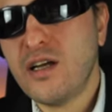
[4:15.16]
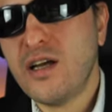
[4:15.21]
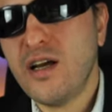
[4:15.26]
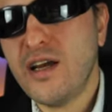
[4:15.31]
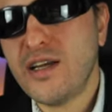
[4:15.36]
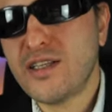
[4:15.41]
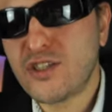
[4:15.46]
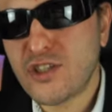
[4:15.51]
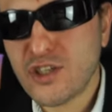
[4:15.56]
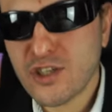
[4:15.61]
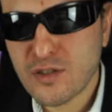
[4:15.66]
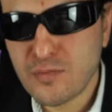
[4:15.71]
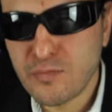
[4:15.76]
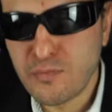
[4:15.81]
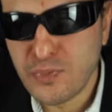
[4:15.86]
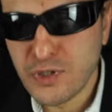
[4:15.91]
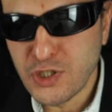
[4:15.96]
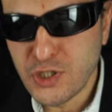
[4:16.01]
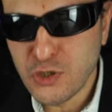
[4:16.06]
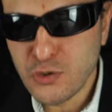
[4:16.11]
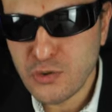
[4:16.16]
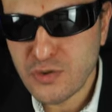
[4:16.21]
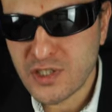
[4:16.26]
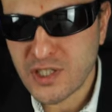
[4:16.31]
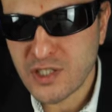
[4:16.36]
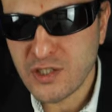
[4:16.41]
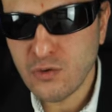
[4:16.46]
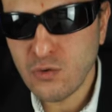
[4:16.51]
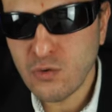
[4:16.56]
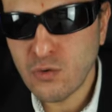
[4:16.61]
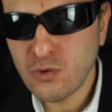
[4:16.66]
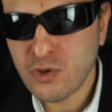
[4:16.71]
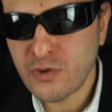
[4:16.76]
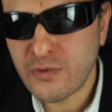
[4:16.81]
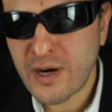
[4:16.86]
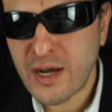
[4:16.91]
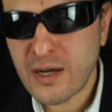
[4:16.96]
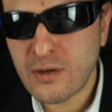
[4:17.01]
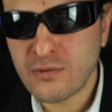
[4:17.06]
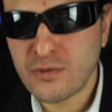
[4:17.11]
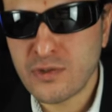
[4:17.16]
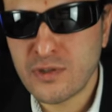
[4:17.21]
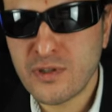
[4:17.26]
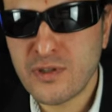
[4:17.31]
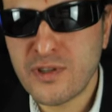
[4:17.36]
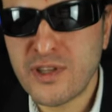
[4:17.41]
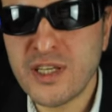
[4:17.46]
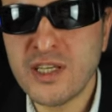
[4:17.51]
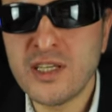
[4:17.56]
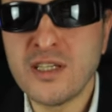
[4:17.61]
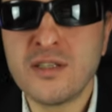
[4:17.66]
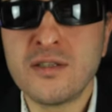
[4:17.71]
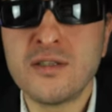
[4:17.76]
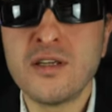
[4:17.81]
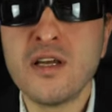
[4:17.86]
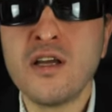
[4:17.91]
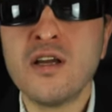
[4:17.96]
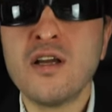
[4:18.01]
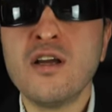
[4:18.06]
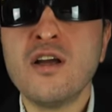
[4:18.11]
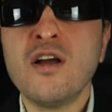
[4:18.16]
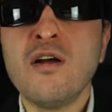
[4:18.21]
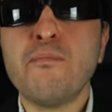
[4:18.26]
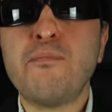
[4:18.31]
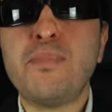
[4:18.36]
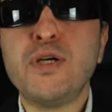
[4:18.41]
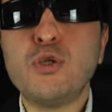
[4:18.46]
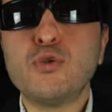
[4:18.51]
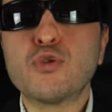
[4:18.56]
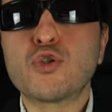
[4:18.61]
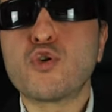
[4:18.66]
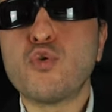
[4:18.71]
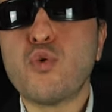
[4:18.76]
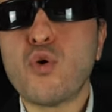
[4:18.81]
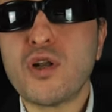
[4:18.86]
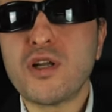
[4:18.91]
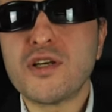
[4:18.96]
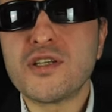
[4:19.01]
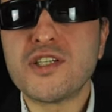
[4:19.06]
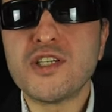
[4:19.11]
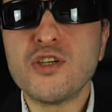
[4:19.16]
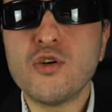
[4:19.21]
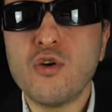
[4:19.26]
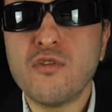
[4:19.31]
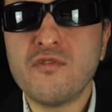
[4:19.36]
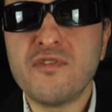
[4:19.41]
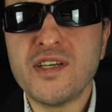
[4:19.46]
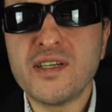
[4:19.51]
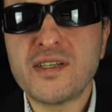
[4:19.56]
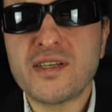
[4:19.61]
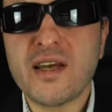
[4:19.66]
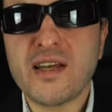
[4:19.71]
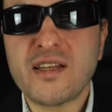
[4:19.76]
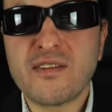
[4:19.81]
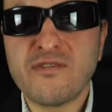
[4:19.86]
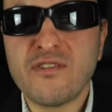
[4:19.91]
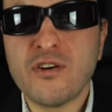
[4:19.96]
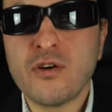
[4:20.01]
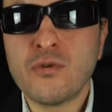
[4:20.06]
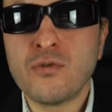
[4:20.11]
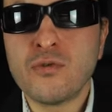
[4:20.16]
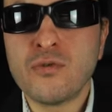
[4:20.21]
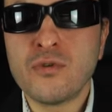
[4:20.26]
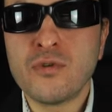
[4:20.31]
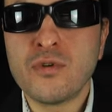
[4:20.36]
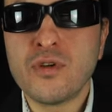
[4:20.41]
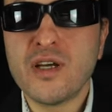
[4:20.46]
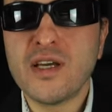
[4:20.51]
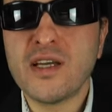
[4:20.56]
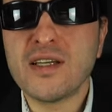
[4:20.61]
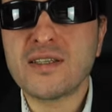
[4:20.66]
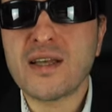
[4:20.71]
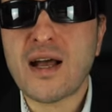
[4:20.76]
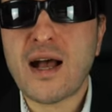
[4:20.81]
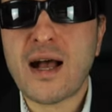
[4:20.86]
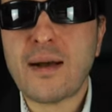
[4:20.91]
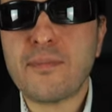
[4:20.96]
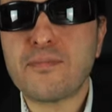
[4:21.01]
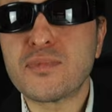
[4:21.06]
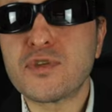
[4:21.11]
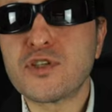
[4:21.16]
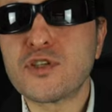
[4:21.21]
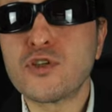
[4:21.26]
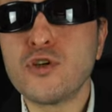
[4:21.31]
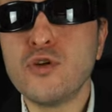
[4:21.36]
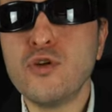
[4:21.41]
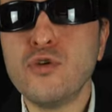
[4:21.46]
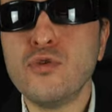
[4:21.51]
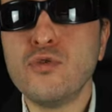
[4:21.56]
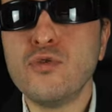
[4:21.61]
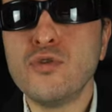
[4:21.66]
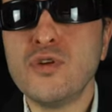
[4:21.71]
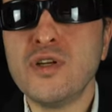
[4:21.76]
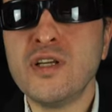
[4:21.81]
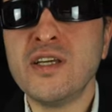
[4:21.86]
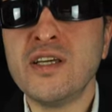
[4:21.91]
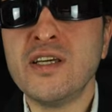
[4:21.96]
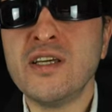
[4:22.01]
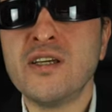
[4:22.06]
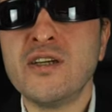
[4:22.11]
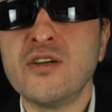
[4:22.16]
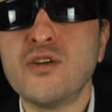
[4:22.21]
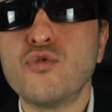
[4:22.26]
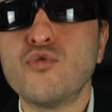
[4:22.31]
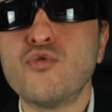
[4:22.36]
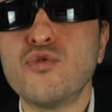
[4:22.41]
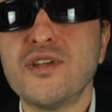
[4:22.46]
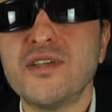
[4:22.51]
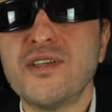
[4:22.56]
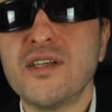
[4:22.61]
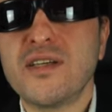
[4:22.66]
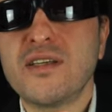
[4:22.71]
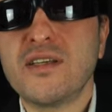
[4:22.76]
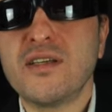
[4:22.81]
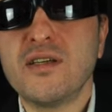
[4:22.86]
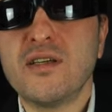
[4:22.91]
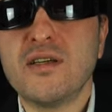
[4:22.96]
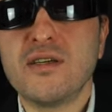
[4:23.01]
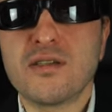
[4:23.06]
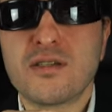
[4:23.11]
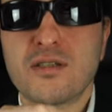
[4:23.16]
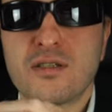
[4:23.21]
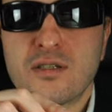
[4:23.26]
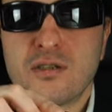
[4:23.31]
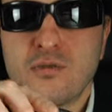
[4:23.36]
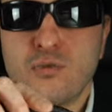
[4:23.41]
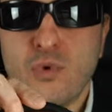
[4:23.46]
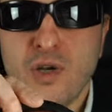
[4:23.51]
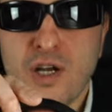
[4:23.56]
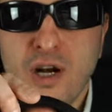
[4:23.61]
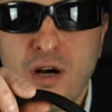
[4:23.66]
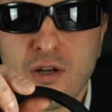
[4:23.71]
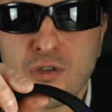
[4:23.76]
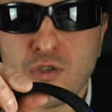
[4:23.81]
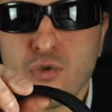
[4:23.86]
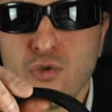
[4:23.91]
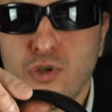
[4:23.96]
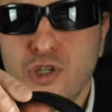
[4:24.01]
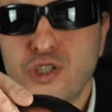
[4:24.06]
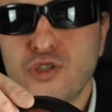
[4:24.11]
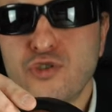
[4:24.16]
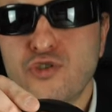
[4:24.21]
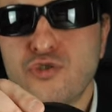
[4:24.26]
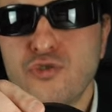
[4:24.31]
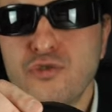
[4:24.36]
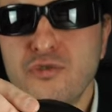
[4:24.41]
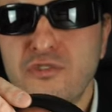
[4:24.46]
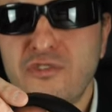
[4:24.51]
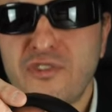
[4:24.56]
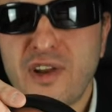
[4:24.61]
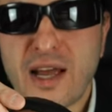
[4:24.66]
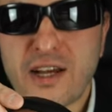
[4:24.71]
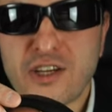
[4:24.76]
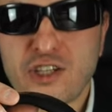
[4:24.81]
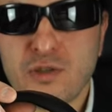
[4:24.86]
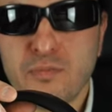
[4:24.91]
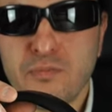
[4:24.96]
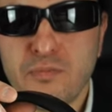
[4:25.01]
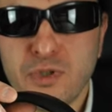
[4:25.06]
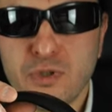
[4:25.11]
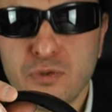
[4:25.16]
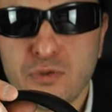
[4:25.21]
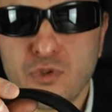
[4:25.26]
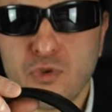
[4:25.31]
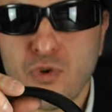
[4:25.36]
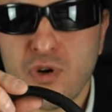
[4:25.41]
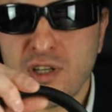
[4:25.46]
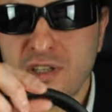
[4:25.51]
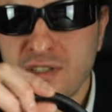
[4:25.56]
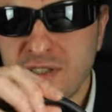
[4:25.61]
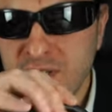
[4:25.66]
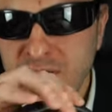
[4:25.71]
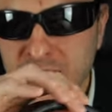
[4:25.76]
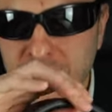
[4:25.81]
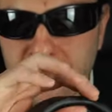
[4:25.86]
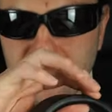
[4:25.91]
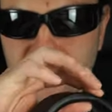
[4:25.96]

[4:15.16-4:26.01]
it's just beauty all around. The build quality of this headphone is absolutely ridiculous. We are talking true flagship build quality,